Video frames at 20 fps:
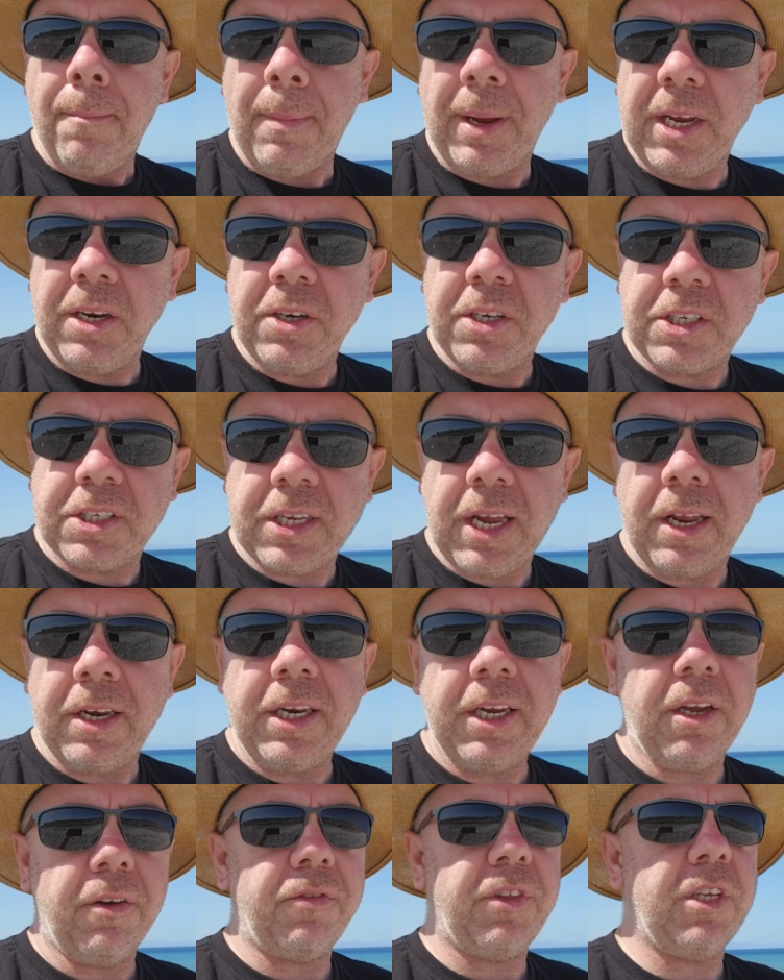My
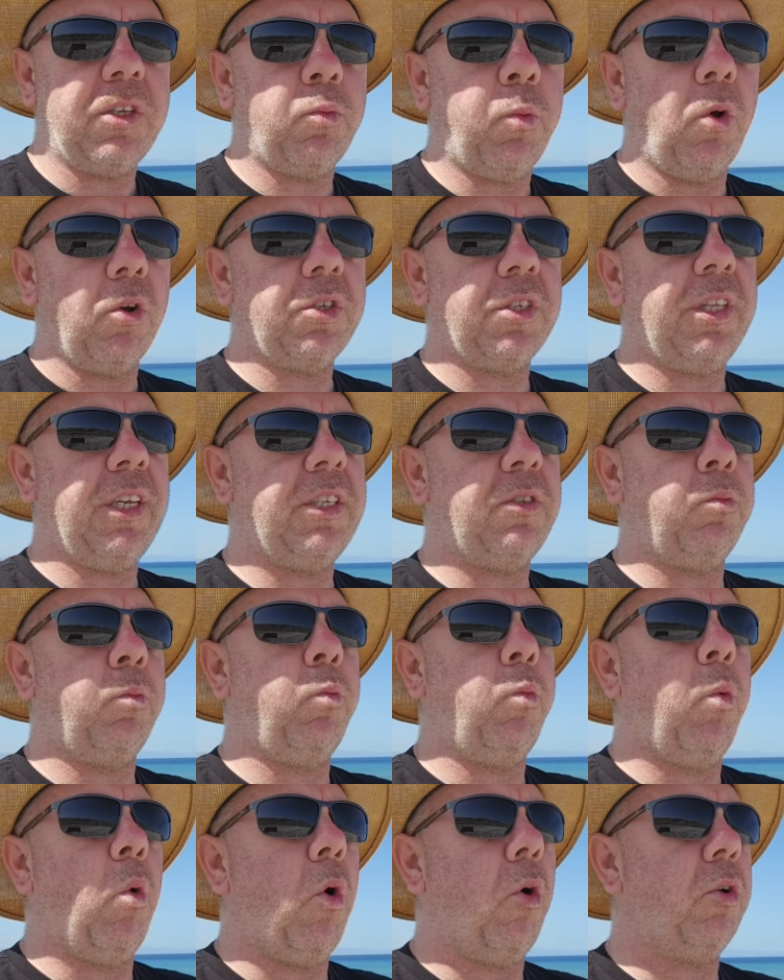understanding of this was this
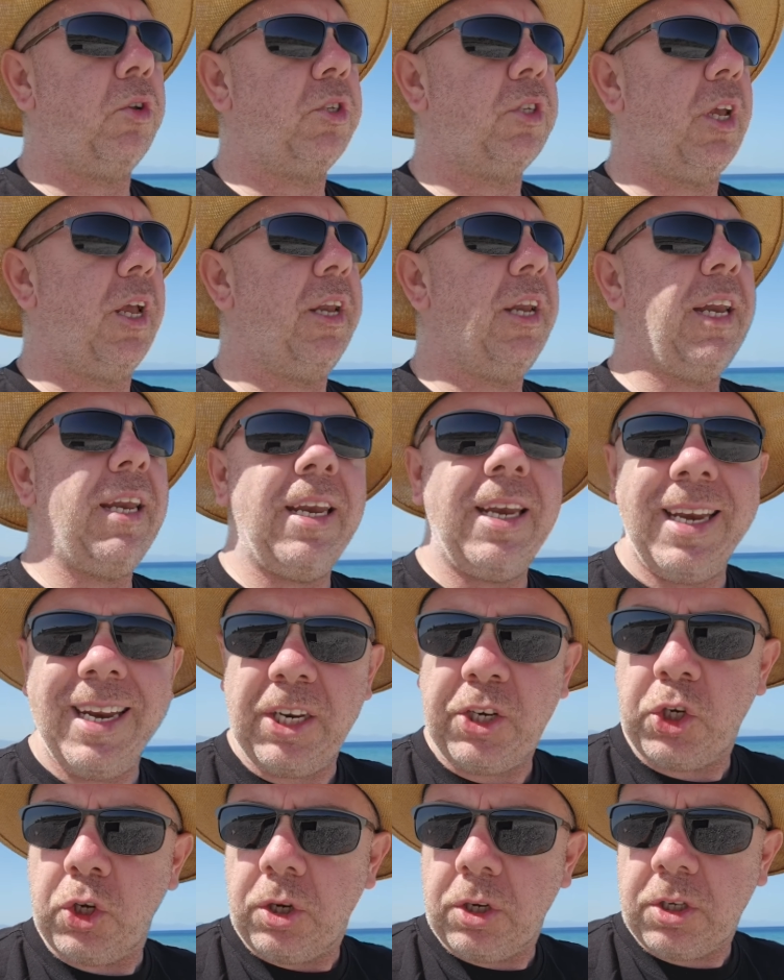was an
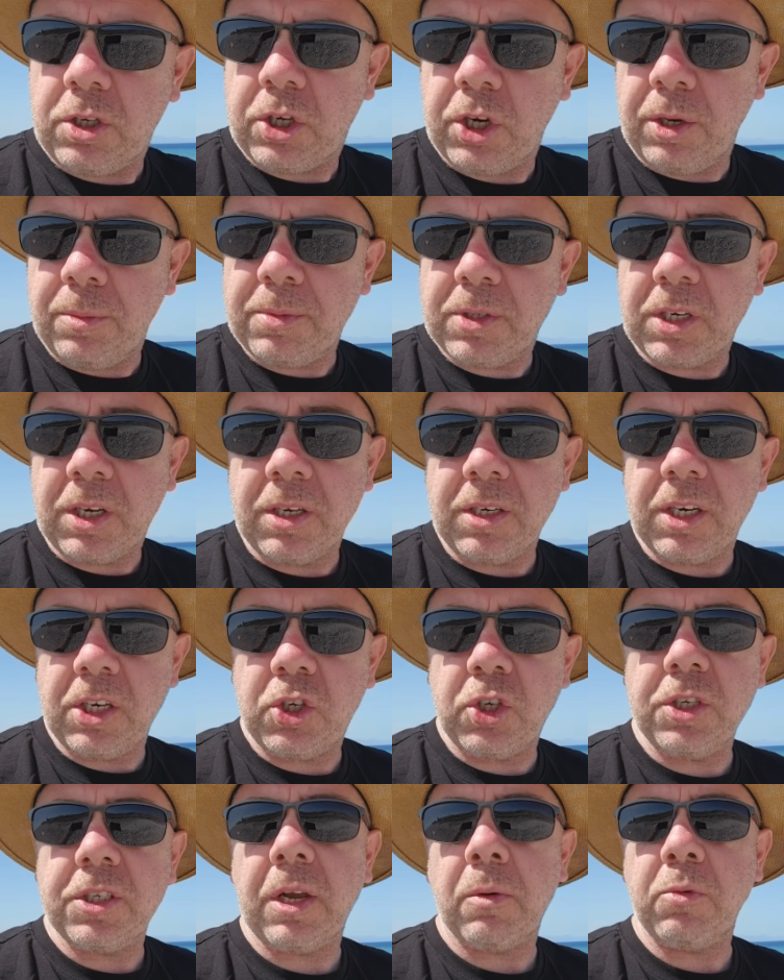initial terms and
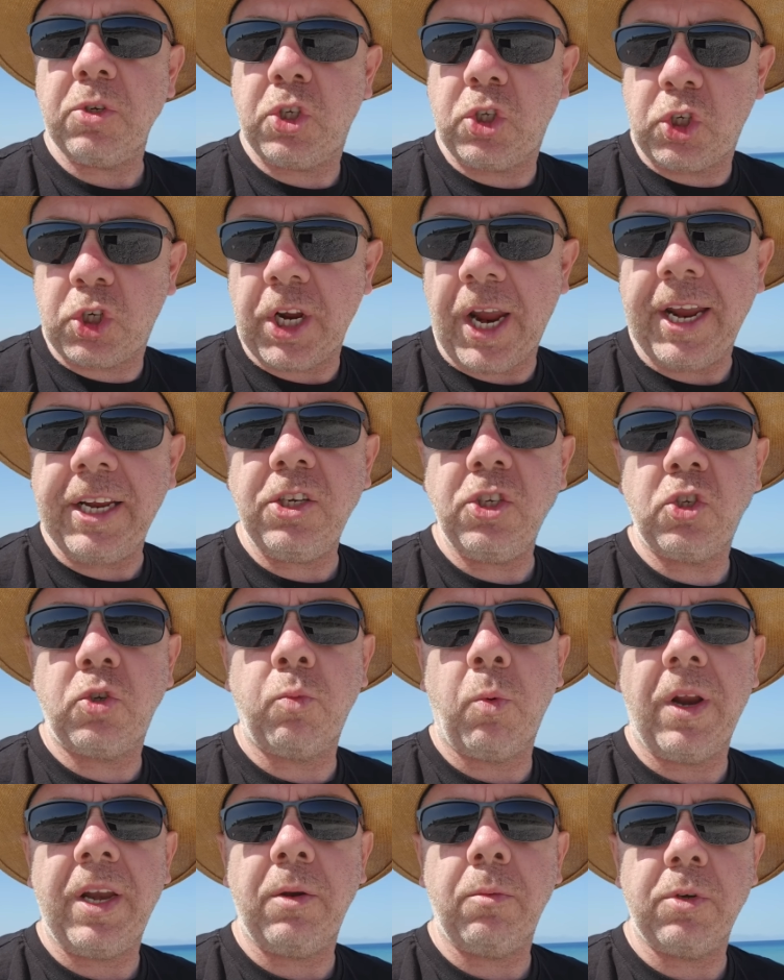conditions that was
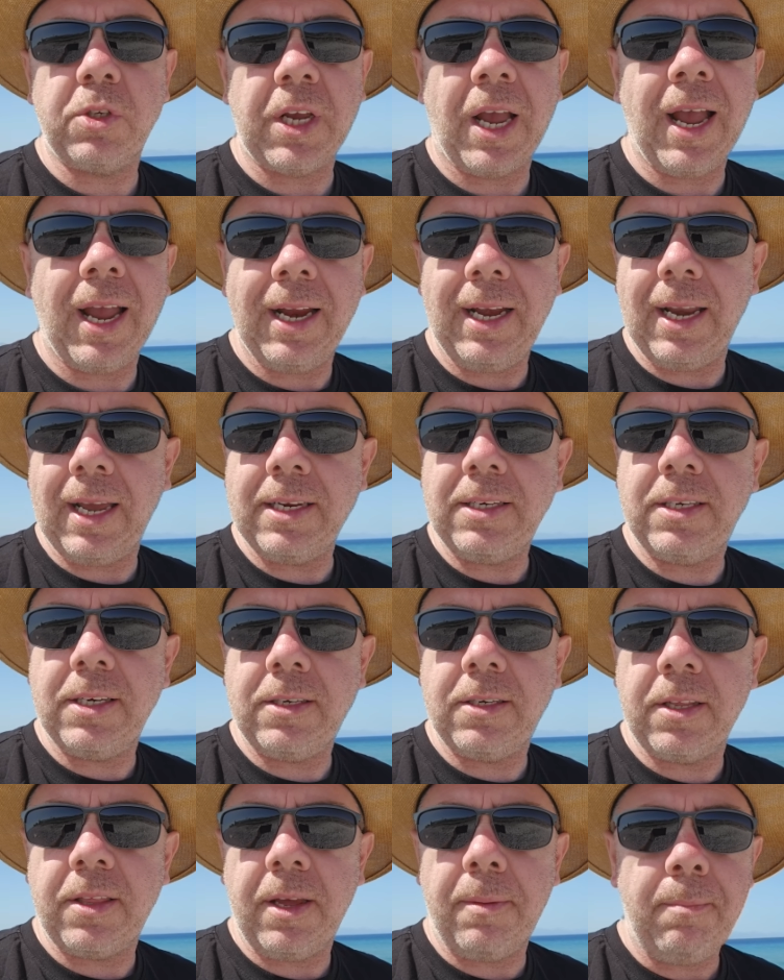changed when it was
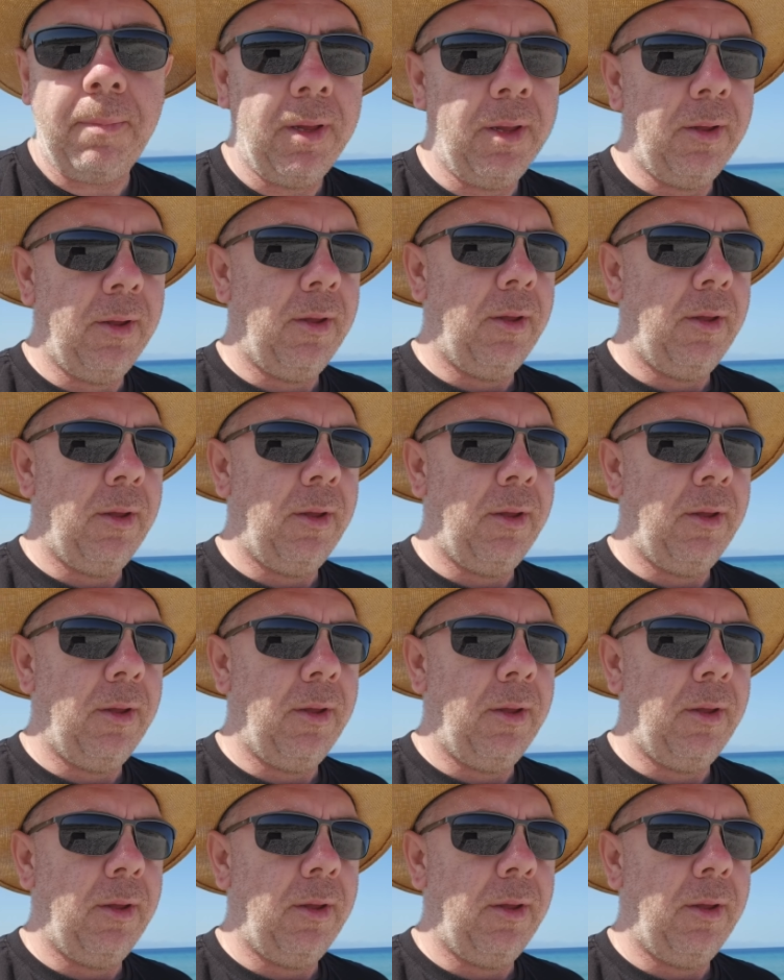highlighted to them.